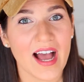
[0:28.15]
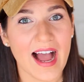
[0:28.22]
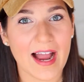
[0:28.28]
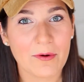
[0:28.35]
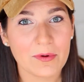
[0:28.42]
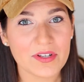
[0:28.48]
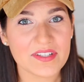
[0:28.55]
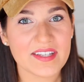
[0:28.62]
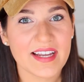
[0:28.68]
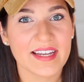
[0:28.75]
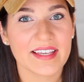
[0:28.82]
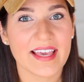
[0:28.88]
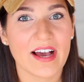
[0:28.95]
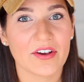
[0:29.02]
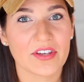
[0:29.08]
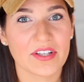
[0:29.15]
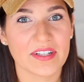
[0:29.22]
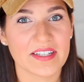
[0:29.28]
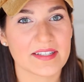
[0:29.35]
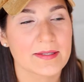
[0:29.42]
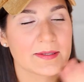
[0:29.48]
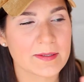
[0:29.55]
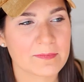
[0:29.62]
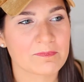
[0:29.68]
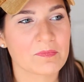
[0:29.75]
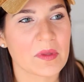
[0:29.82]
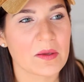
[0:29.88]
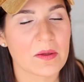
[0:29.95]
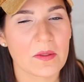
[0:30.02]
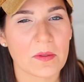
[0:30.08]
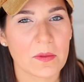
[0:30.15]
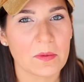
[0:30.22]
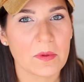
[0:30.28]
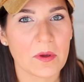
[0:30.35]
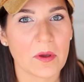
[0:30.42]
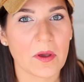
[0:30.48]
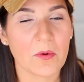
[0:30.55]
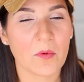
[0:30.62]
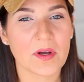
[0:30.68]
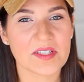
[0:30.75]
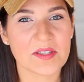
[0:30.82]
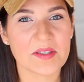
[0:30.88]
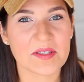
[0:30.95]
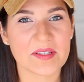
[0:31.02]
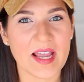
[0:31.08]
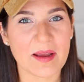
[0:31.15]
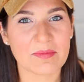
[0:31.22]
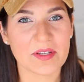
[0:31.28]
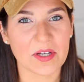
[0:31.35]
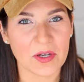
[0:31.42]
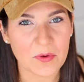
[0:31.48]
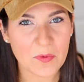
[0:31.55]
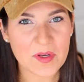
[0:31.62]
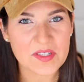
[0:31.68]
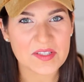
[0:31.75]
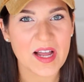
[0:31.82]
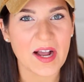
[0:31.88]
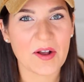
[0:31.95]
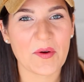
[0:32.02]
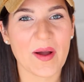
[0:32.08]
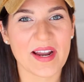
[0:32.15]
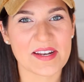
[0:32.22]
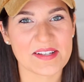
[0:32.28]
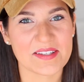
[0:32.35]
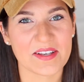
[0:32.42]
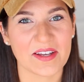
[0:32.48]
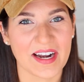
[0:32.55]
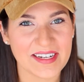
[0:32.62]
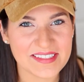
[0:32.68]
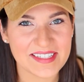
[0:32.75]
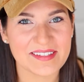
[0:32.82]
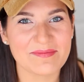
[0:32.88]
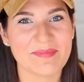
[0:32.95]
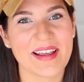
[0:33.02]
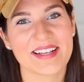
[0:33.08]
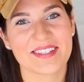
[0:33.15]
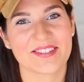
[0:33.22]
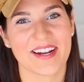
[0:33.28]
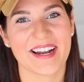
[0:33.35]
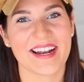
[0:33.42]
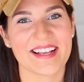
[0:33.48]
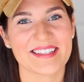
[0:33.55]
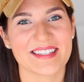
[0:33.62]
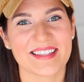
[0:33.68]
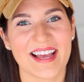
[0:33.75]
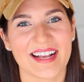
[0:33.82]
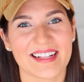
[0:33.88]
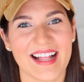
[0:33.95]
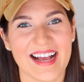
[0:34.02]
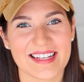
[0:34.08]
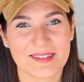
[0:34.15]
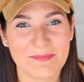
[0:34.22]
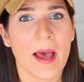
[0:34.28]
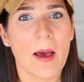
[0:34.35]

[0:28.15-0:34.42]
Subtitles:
I will say in calculus, it wasn't the same deal. It was not quite as good. I didn't make straight A's in that class.